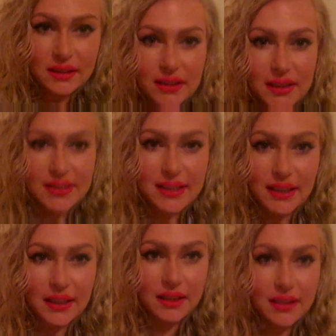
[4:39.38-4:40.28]
Let's see.
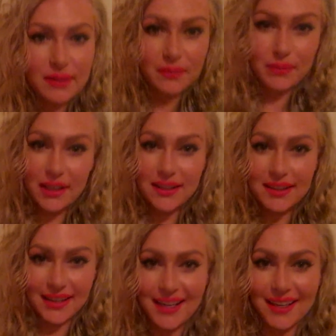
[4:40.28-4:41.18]
Better?
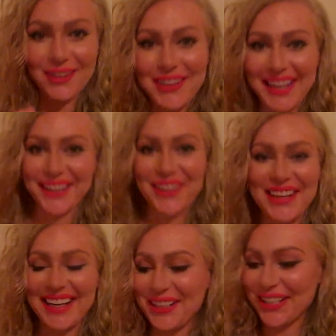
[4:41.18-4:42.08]
Yeah. Okay. All
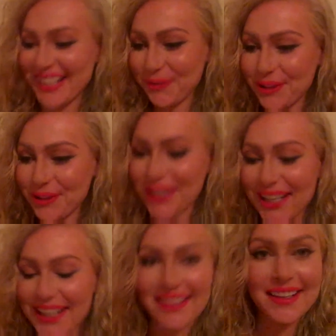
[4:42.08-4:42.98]
right. Good. We're
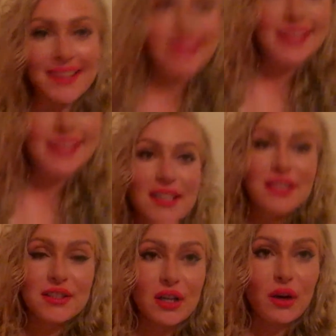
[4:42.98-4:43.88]
good.
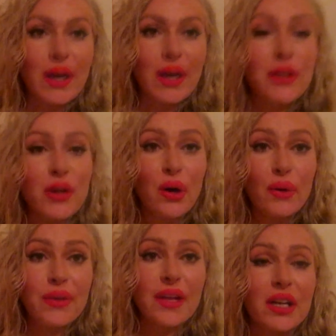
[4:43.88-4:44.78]
So I know
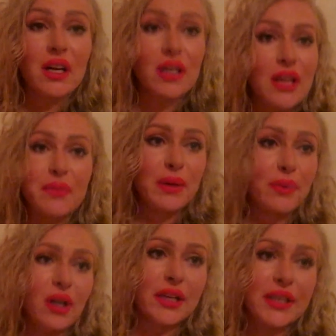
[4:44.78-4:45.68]
that there are a lot of
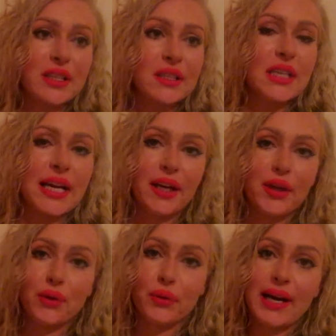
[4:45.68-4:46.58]
people on here tonight
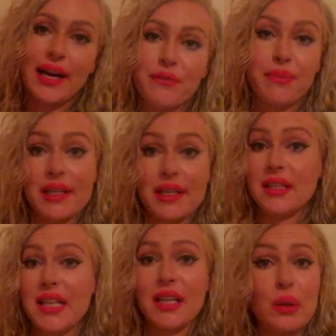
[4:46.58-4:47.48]
who have been
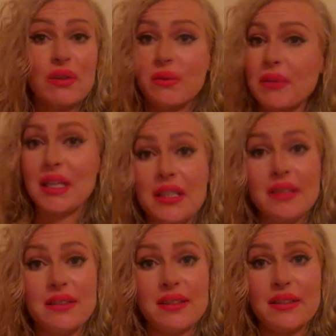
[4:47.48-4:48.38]
here with me
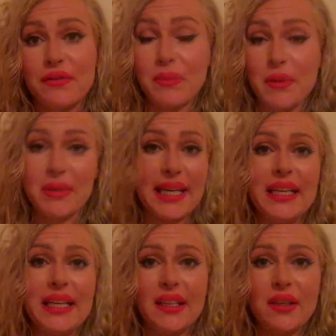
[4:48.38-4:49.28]
from the
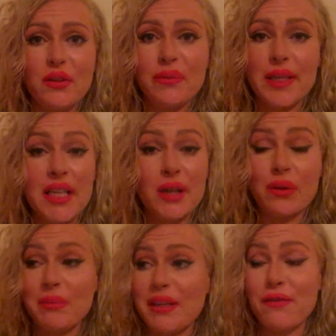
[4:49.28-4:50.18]
beginning, who've been here
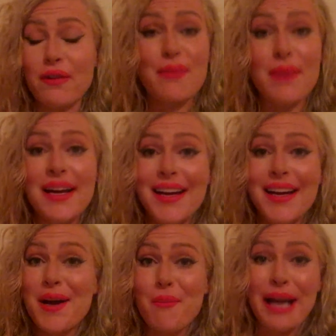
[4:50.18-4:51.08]
with me from
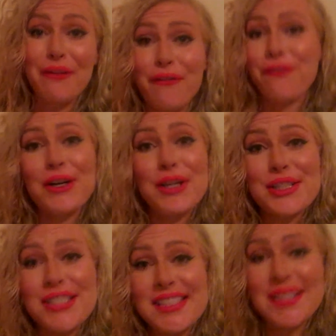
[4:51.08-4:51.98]
my
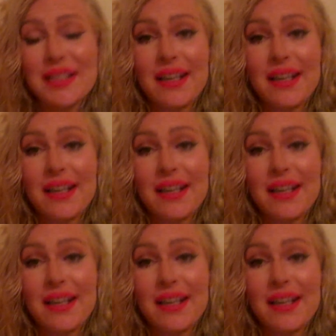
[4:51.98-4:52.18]
first